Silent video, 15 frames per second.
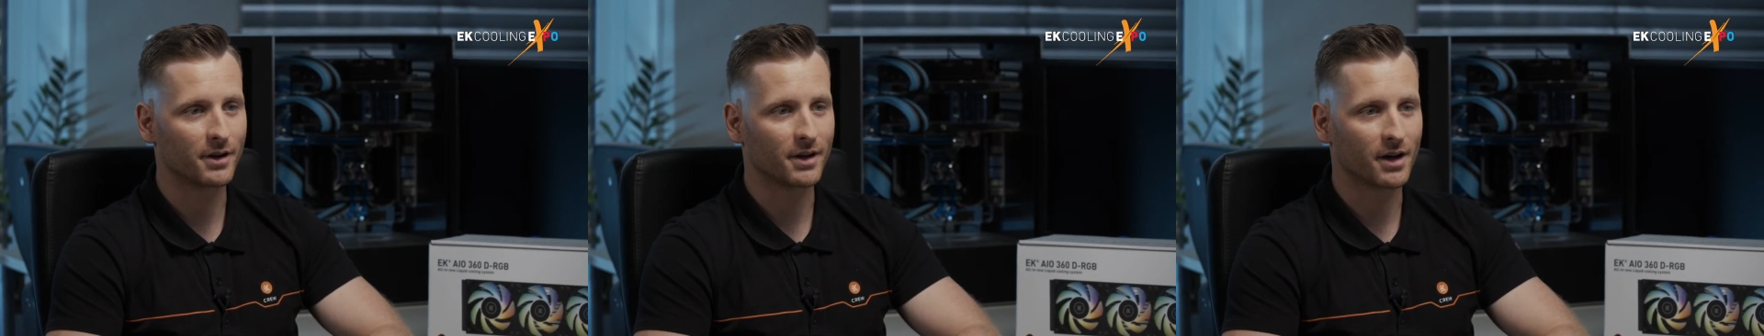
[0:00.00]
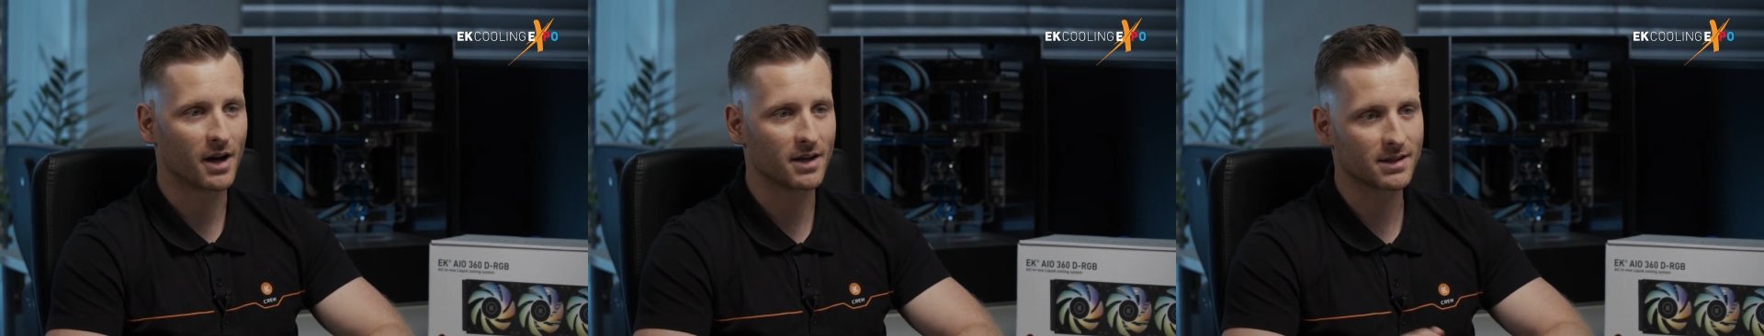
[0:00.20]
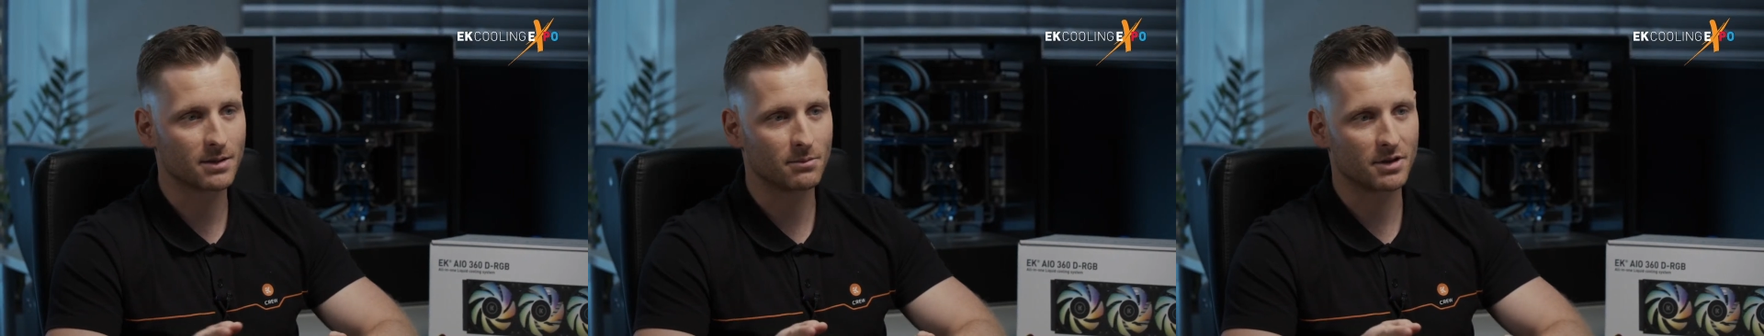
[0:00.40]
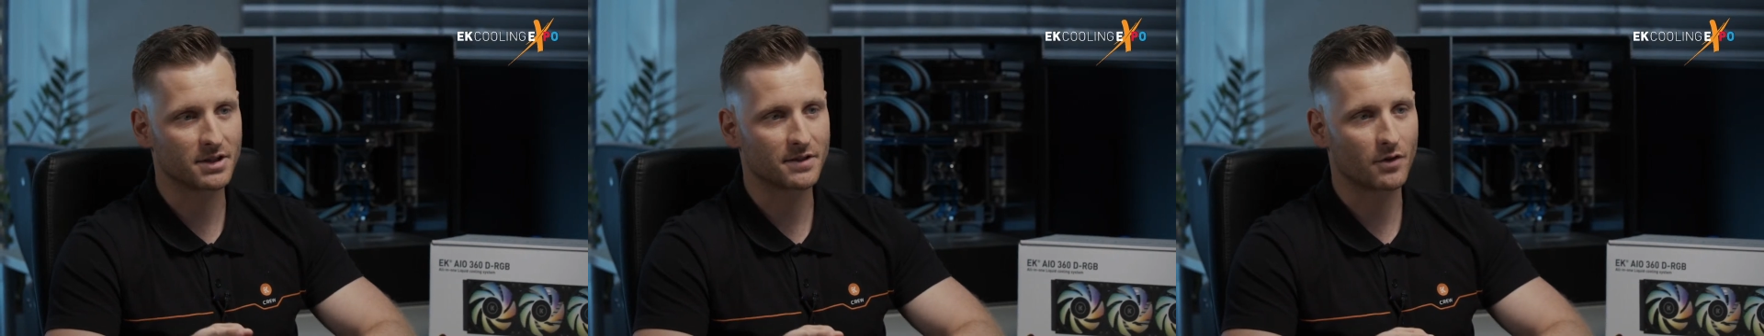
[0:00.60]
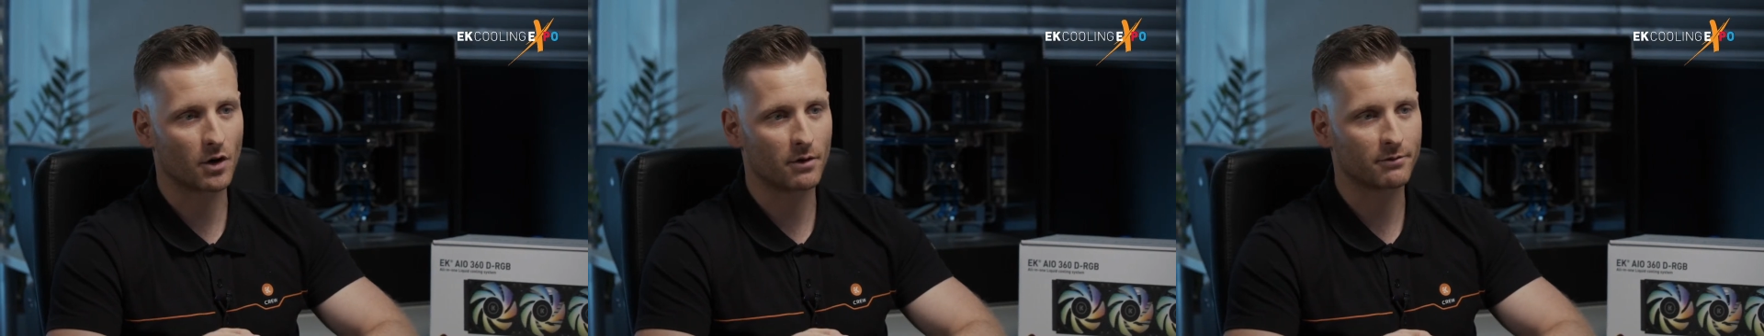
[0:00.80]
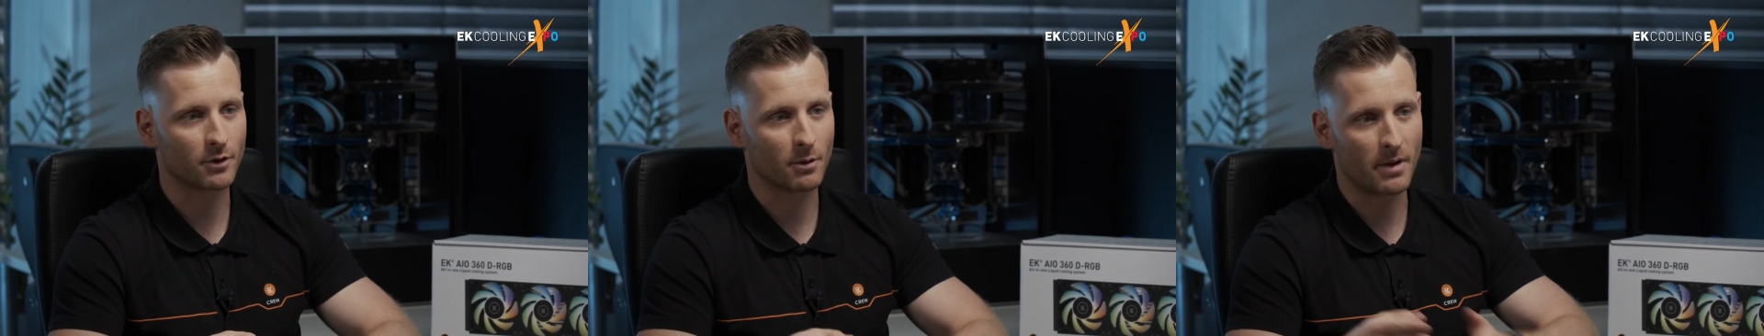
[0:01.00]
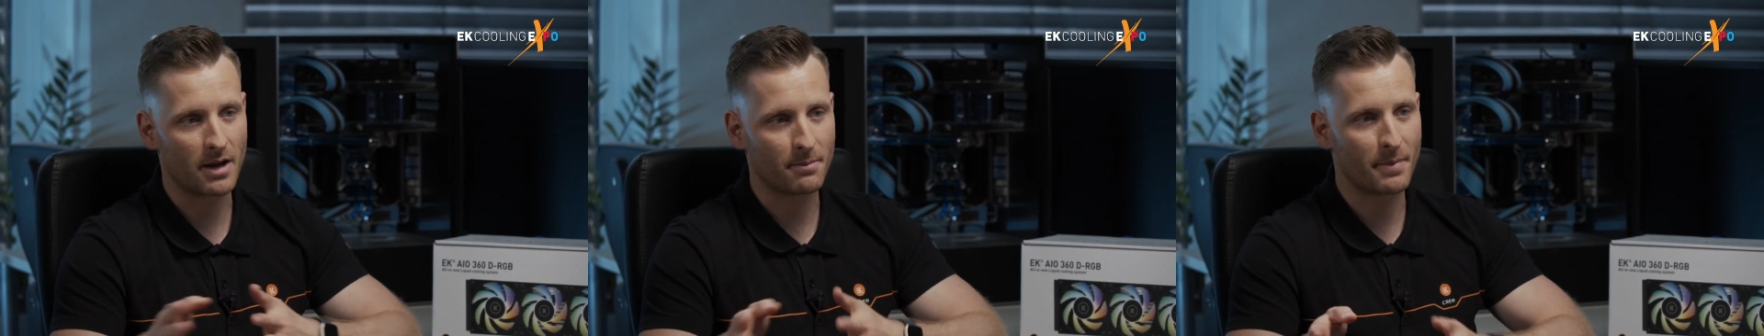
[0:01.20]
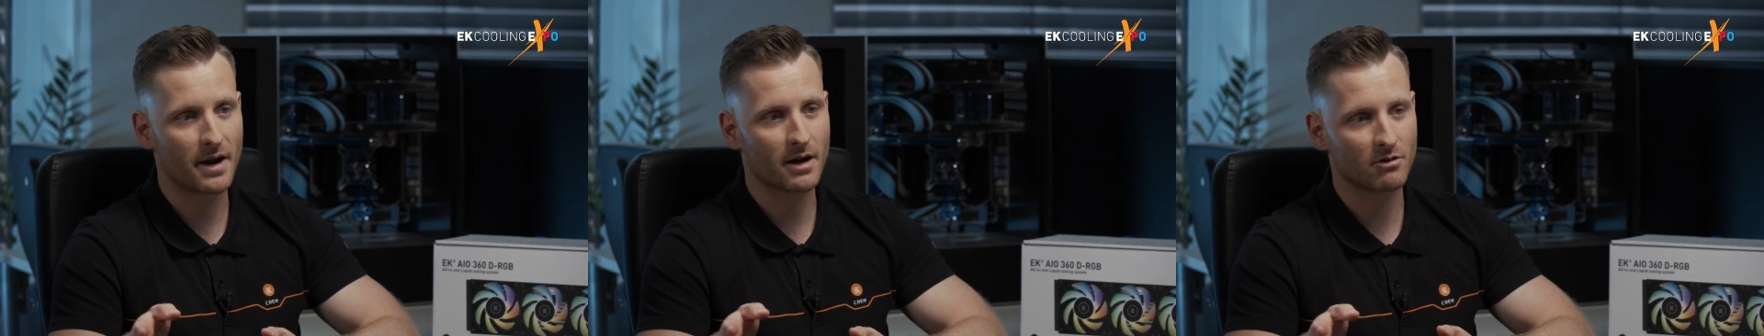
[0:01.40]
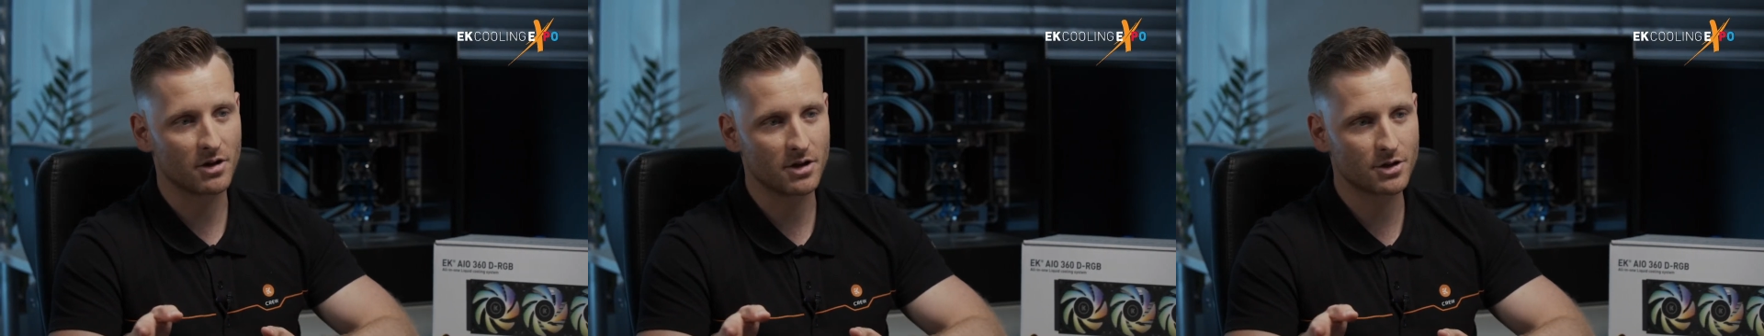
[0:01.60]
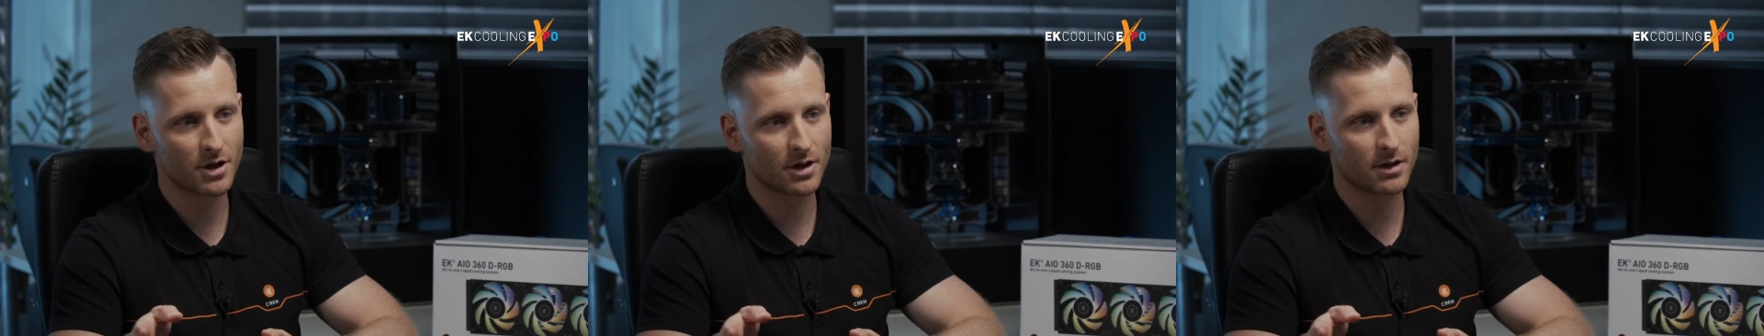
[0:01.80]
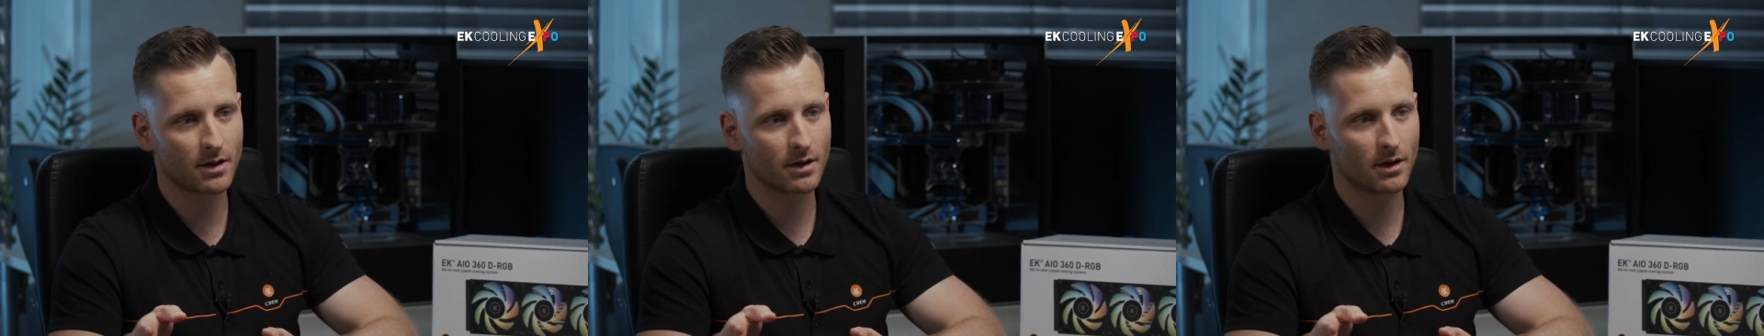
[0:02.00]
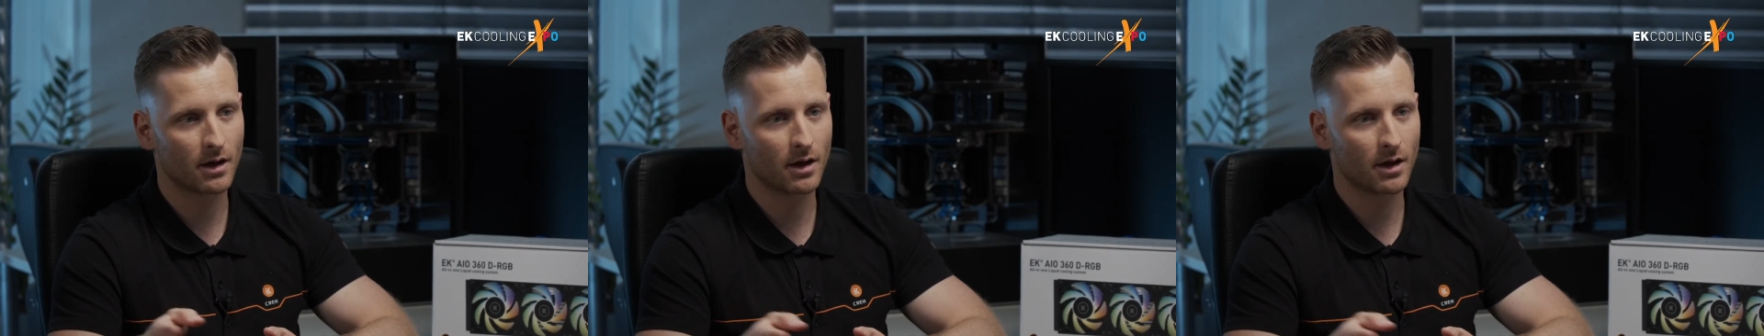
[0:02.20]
the customers from APAC region,